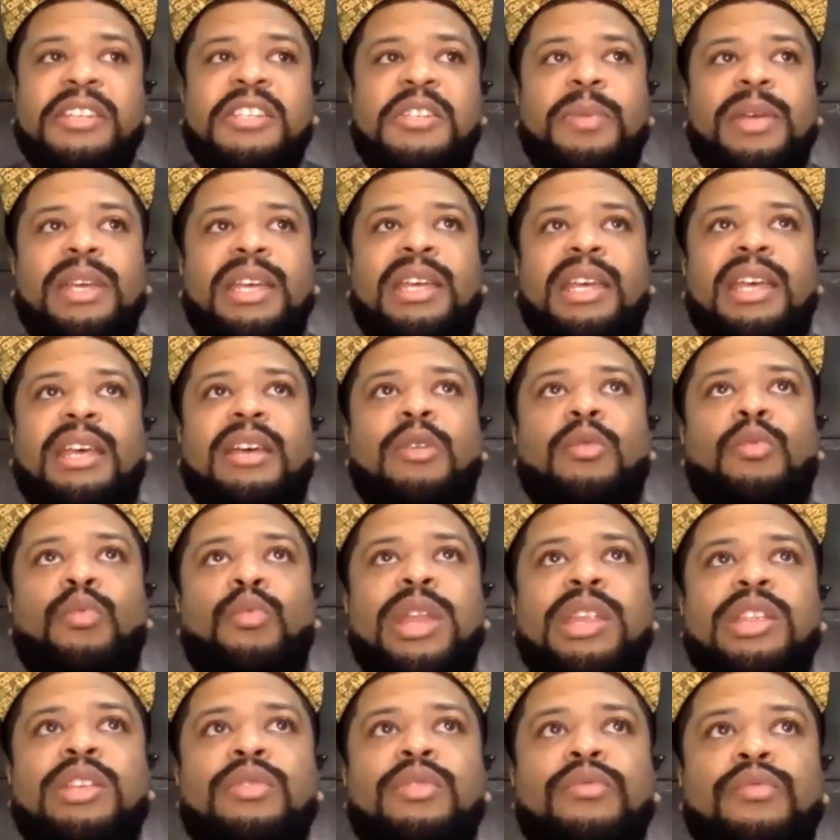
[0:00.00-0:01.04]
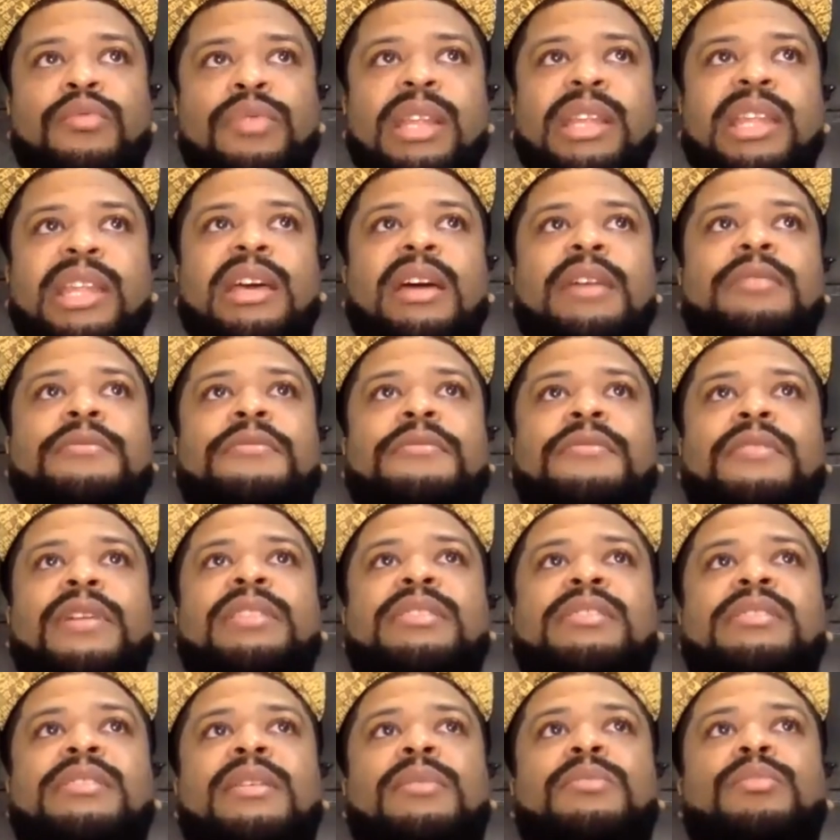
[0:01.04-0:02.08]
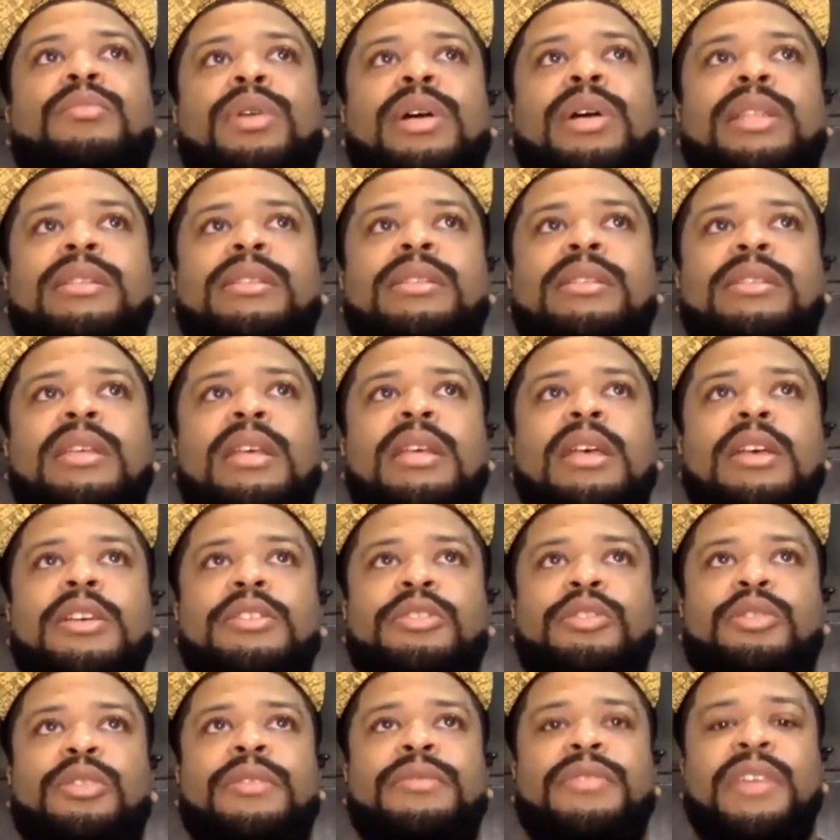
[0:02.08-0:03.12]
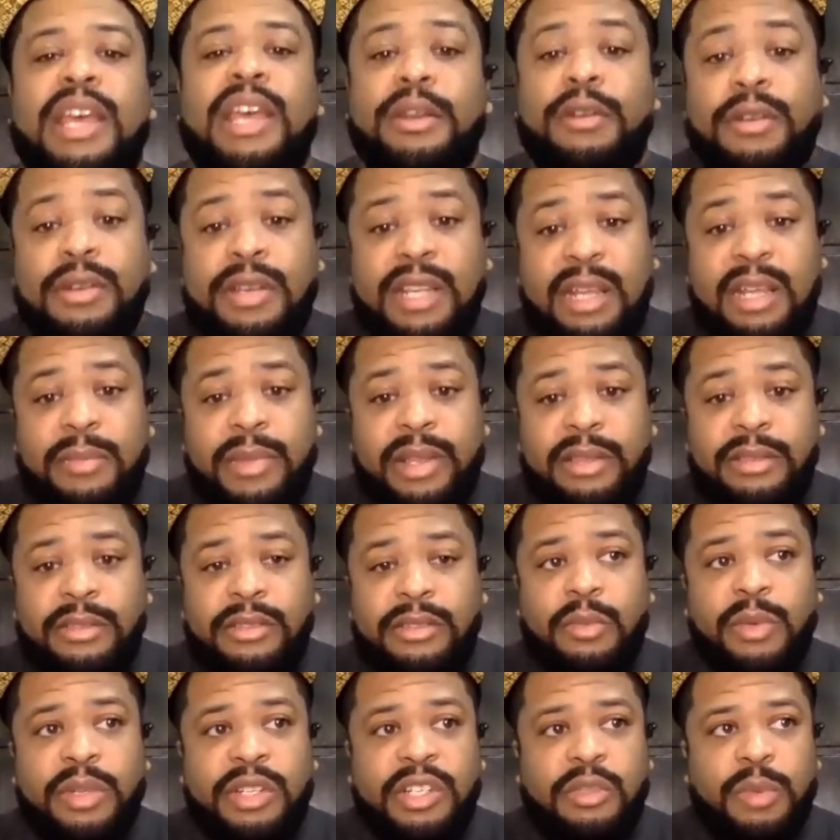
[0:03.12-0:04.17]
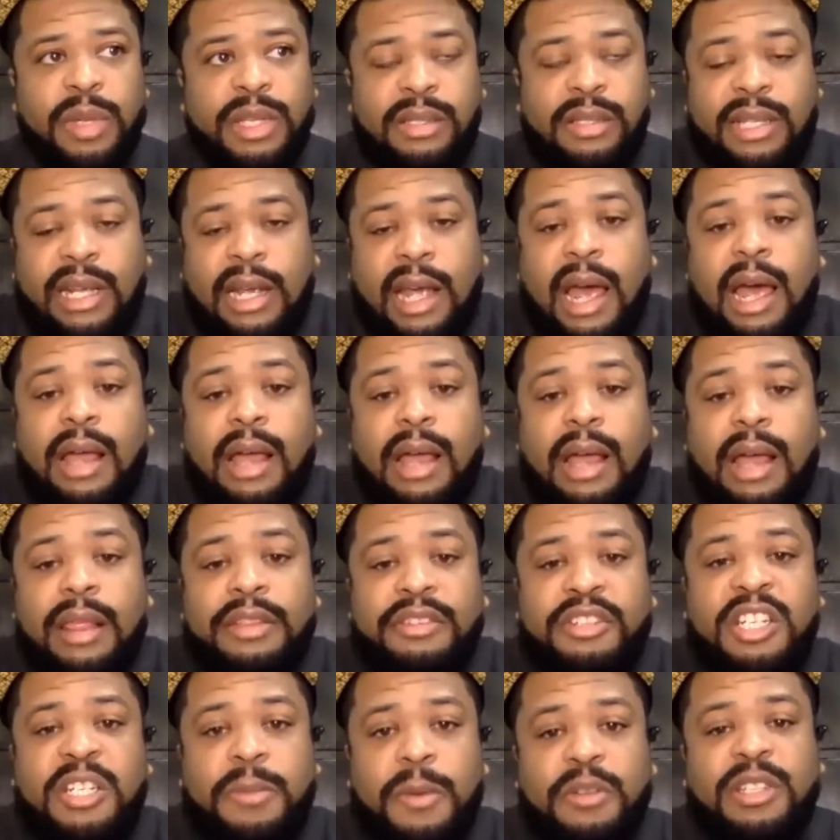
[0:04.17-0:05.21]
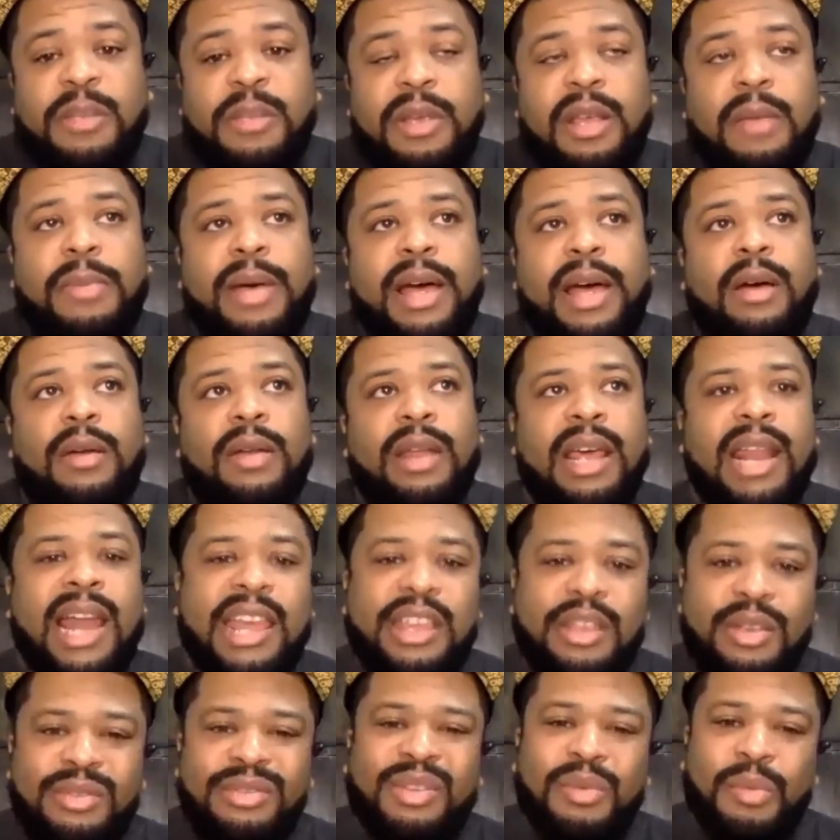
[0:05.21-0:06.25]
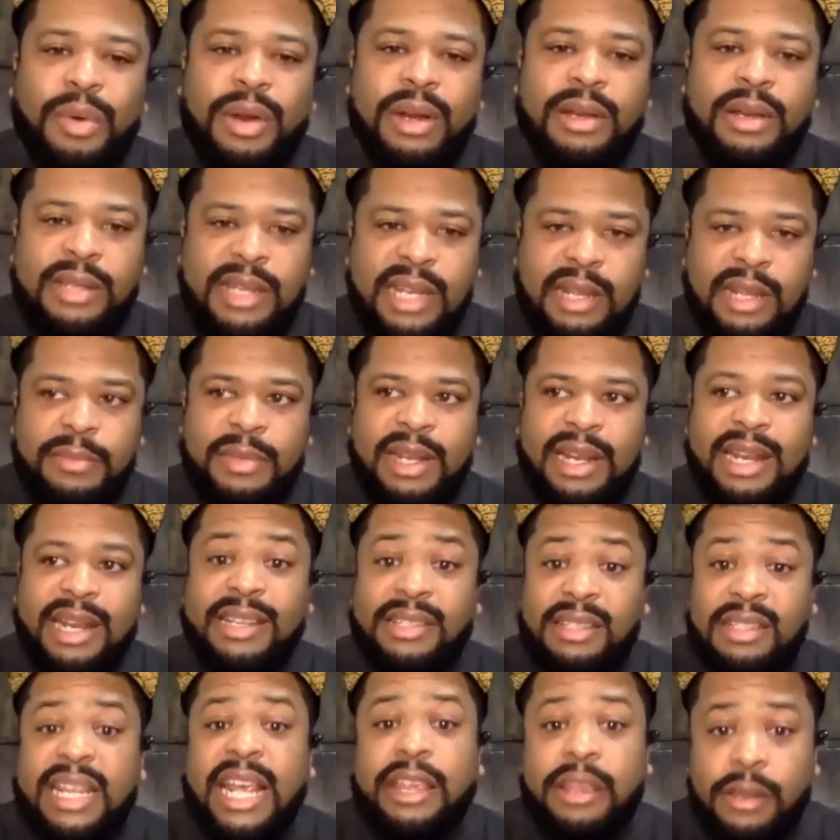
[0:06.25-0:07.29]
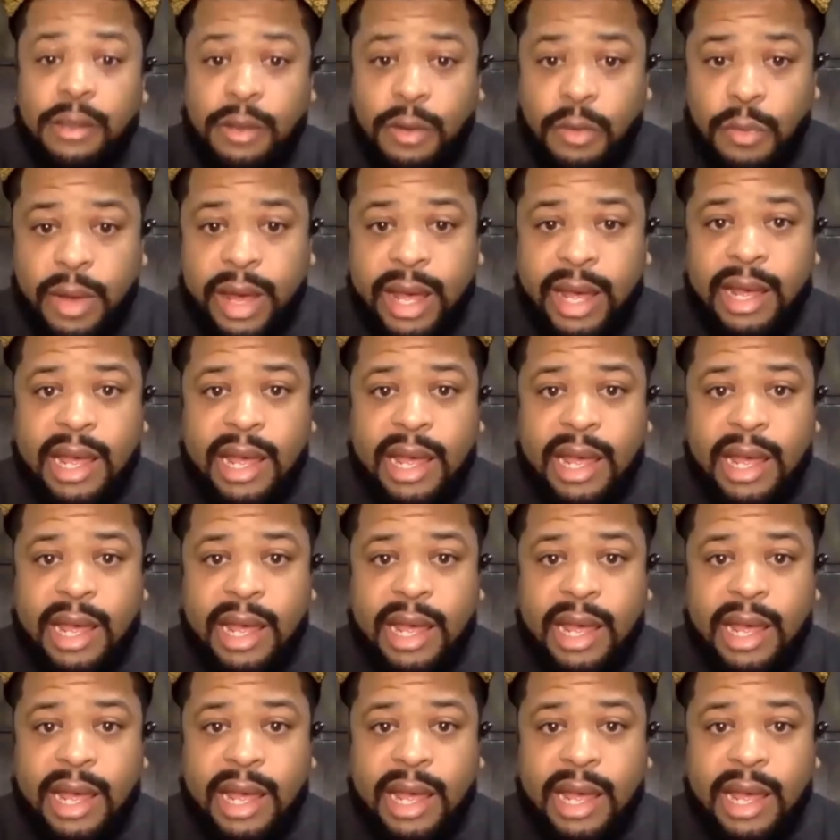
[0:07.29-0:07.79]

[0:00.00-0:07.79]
speaking, when you really confront someone's sort of inner demons, which is what psychology is supposed to be about. And I use the word demon in a secular way. I